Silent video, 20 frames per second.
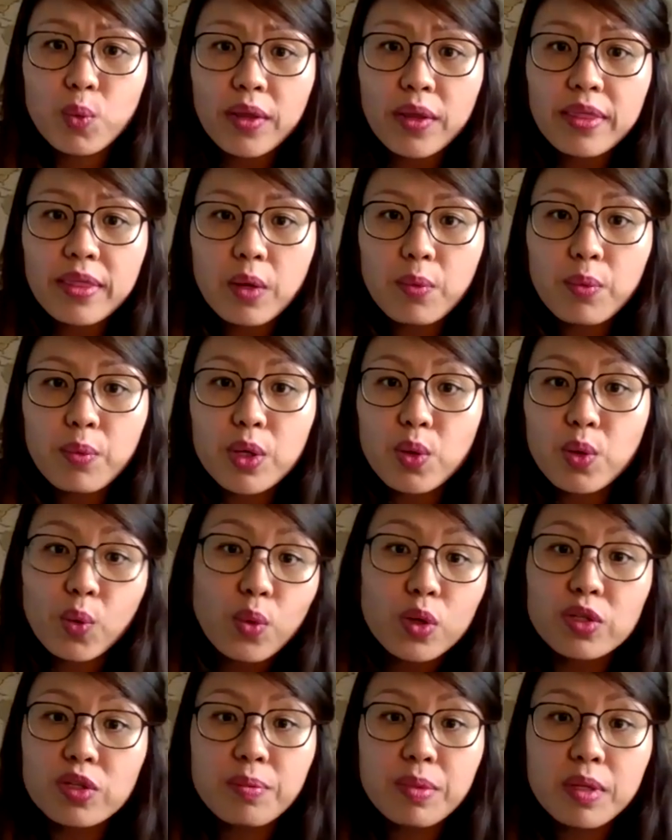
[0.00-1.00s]
one that we don't
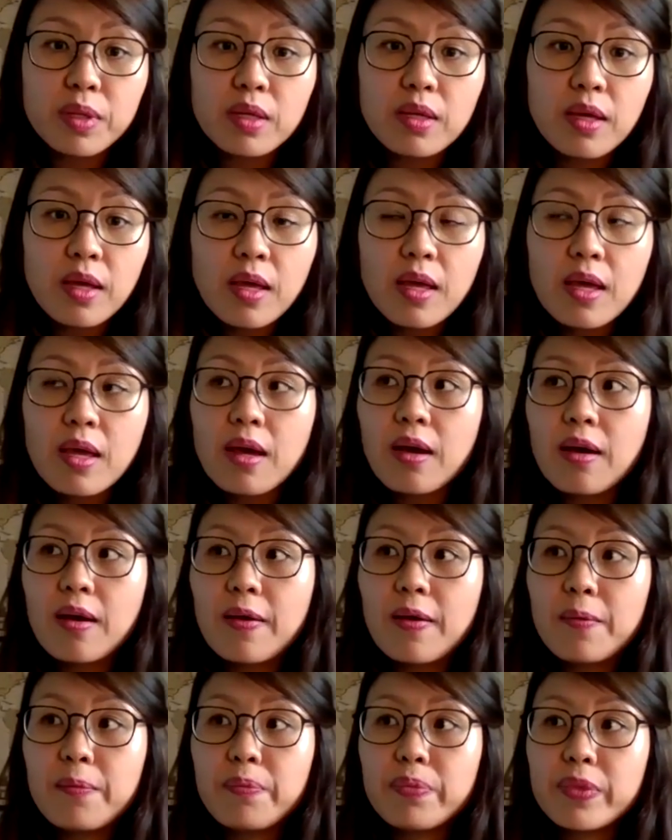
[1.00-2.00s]
want to be
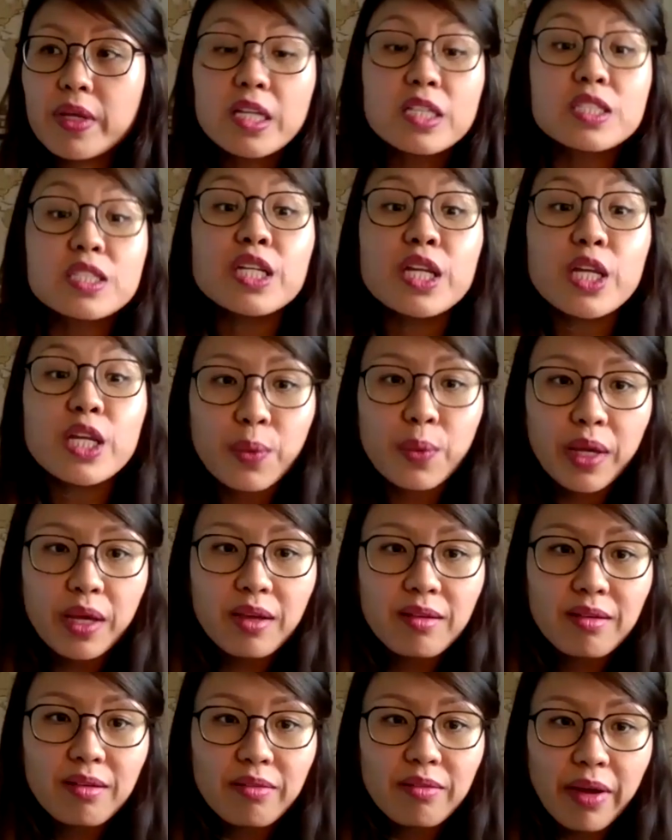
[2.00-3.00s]
continuing,
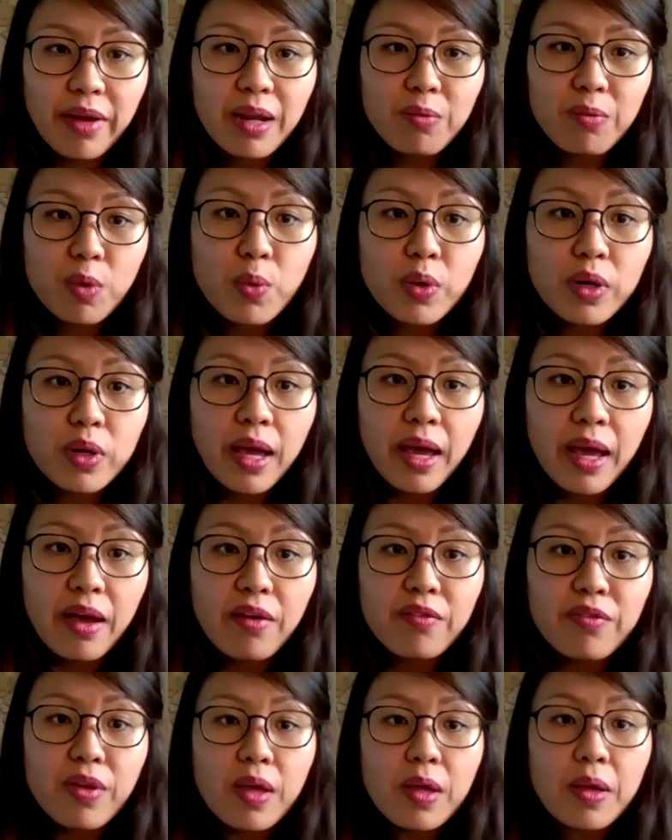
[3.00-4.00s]
right? We want to
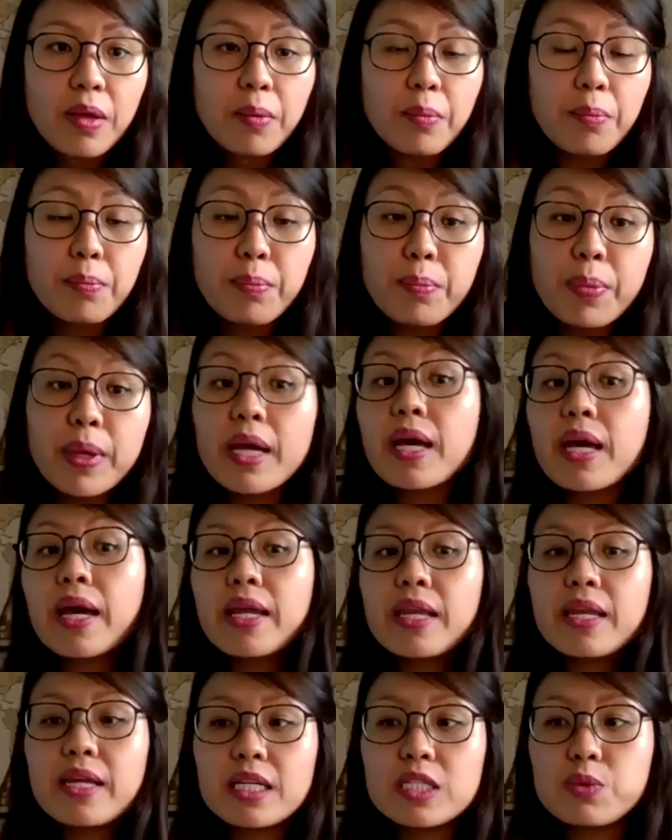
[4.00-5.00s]
have big
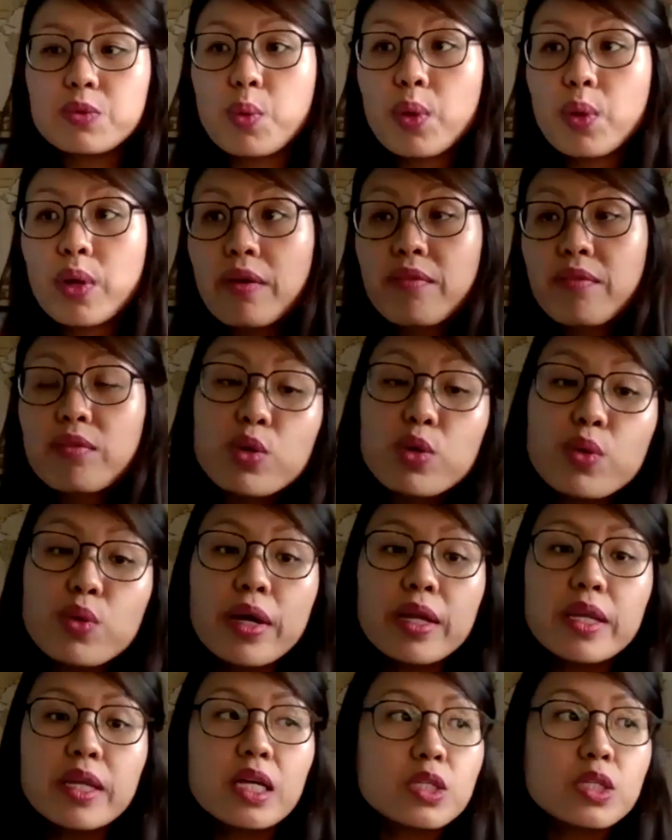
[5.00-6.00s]
ideas. We want to have new
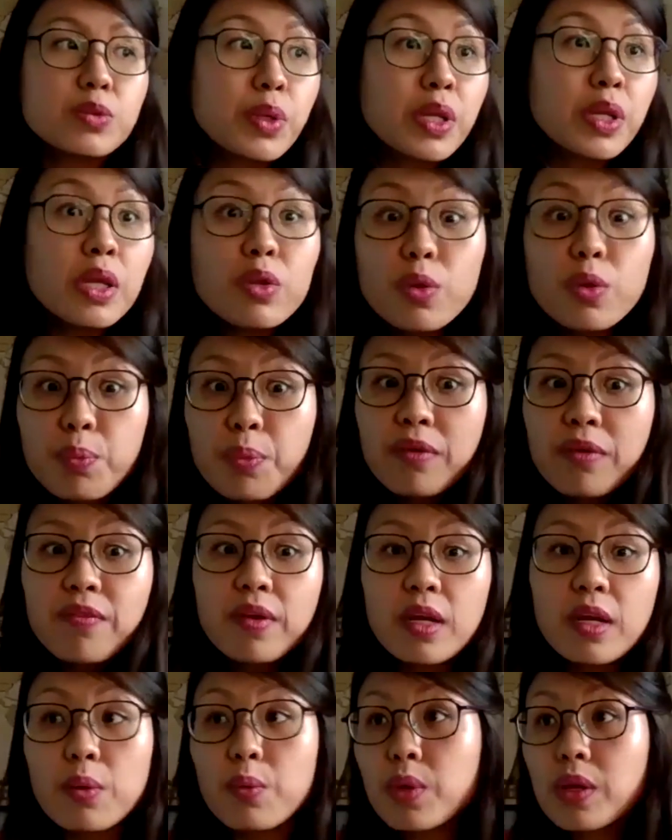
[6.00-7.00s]
ideas. We need to
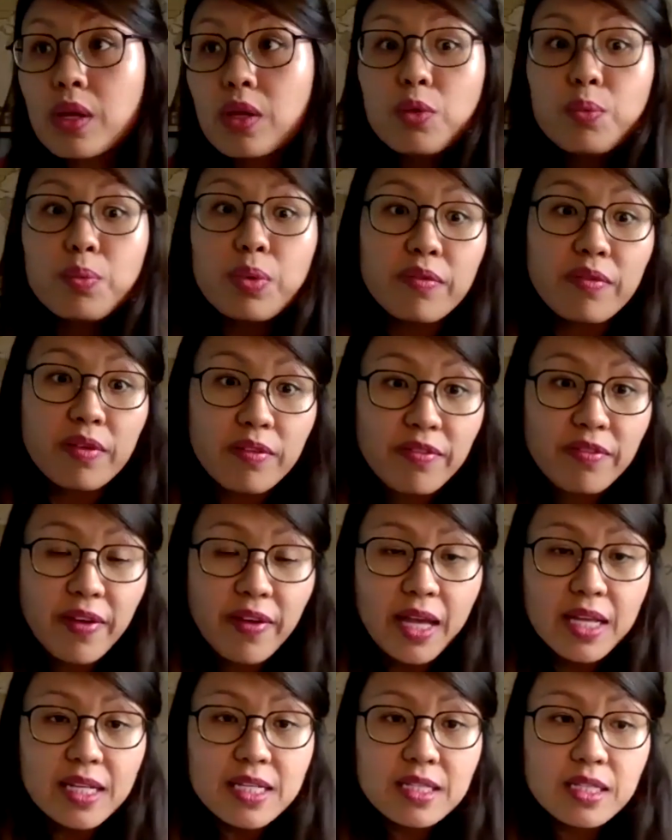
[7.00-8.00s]
pivot, and we need to pivot
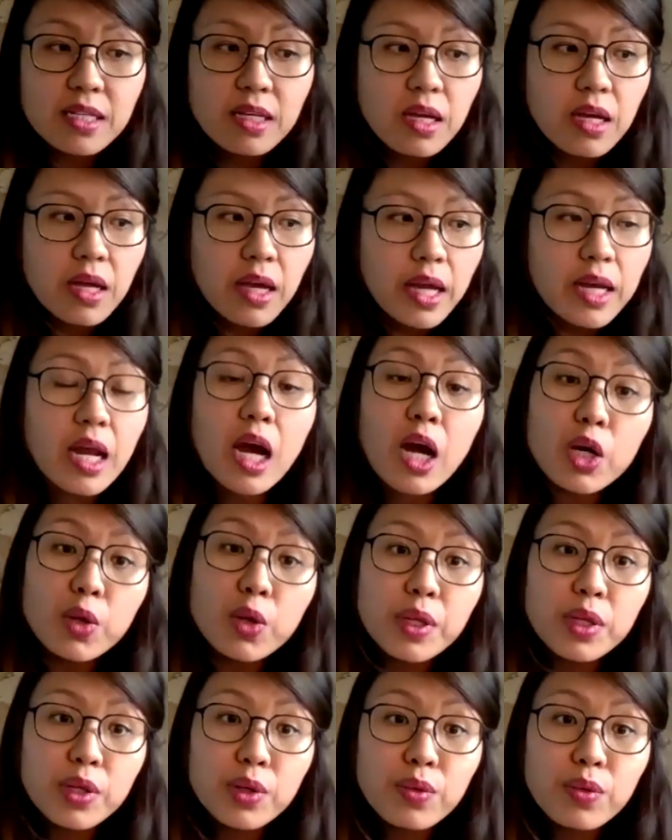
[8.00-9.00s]
fast. And how do
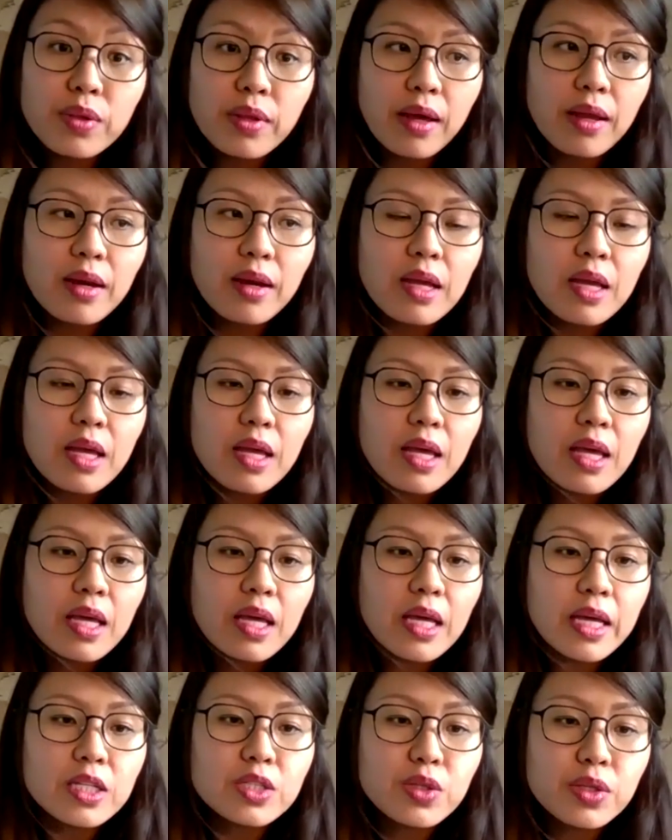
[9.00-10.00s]
we do that?
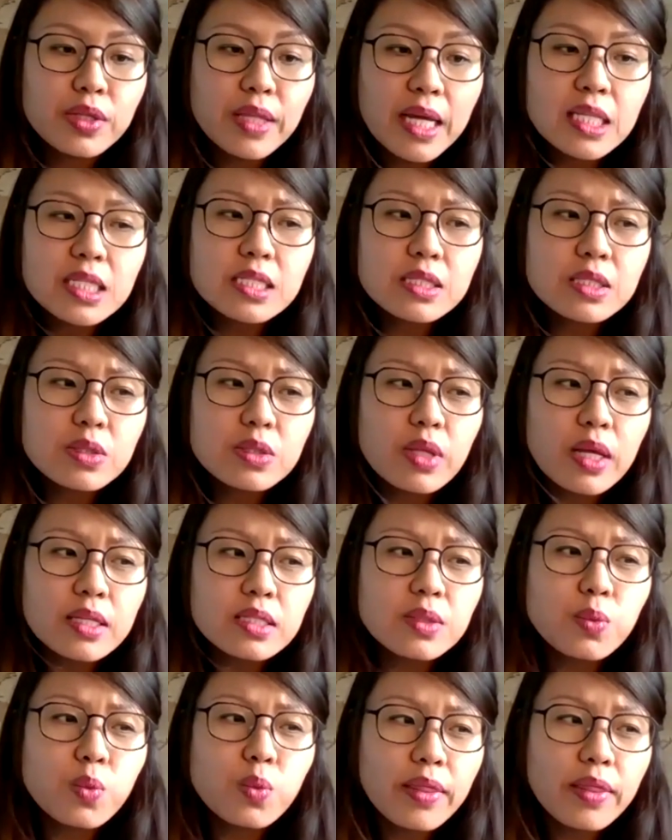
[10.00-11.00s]
And so that's
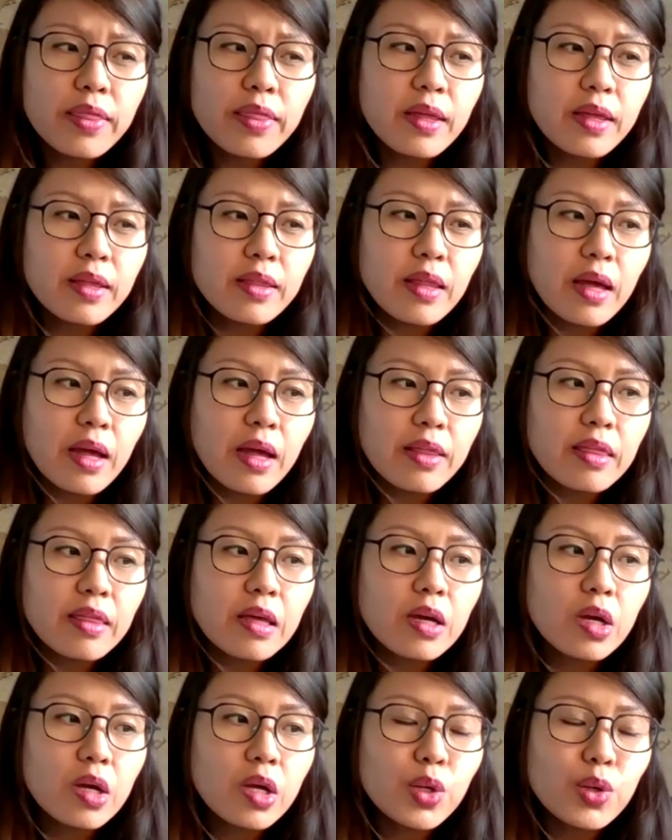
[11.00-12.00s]
the one thing that I
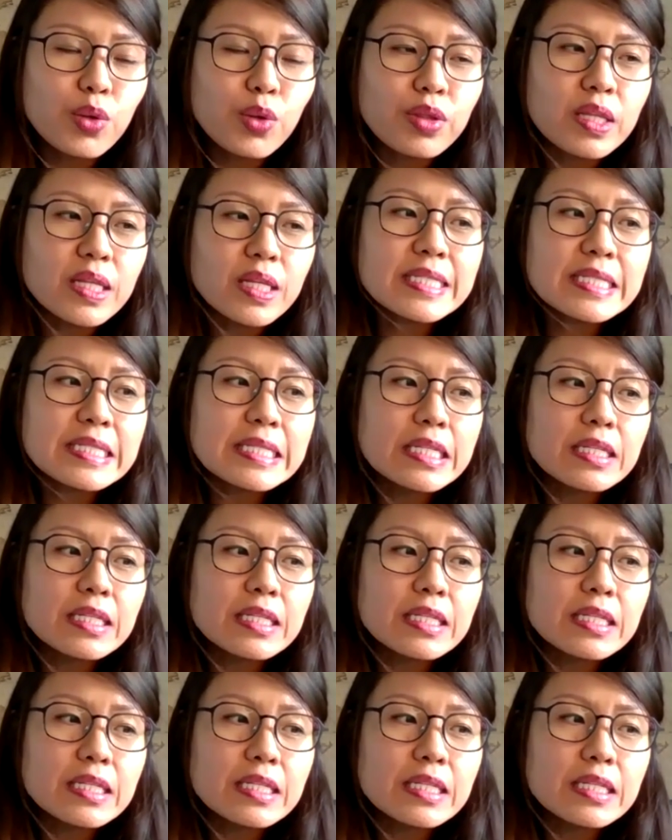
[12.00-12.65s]
think, you know, these